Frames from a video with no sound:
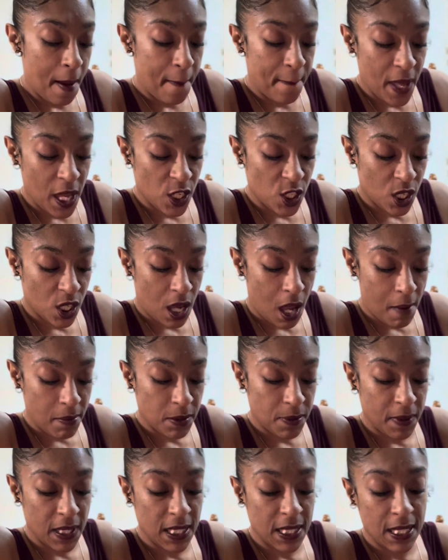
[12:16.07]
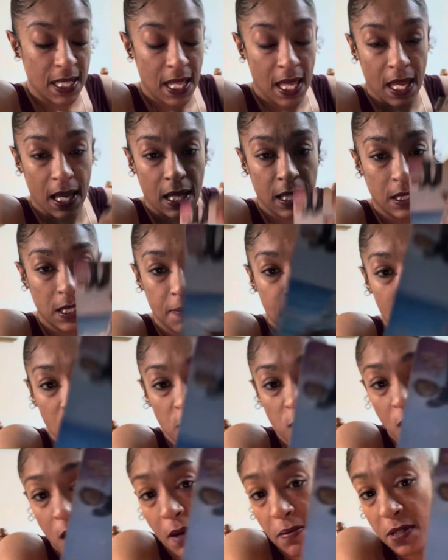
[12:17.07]
Page of Cups, but it's like, this Page
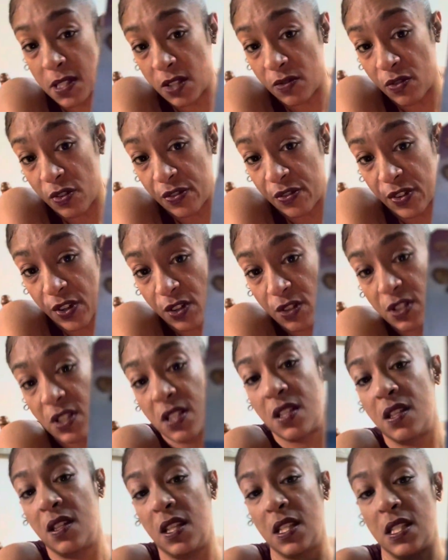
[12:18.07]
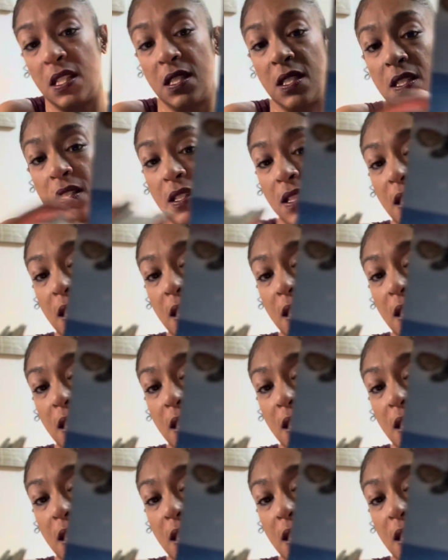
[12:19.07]
of Cups is in reverse. This